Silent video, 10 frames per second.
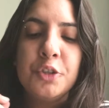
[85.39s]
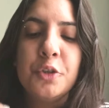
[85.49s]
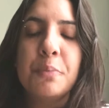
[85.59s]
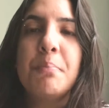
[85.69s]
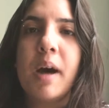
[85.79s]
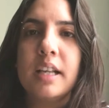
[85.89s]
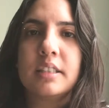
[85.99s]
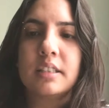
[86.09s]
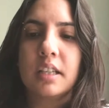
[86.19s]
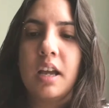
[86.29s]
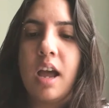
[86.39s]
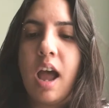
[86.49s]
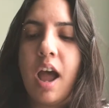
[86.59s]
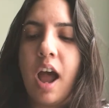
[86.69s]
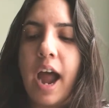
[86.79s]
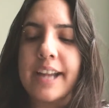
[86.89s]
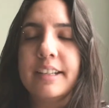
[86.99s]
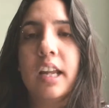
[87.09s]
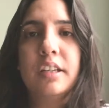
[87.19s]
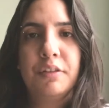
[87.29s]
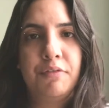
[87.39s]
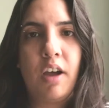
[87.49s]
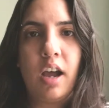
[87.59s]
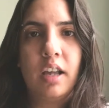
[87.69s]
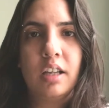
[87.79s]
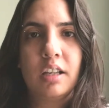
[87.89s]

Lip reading: you must identify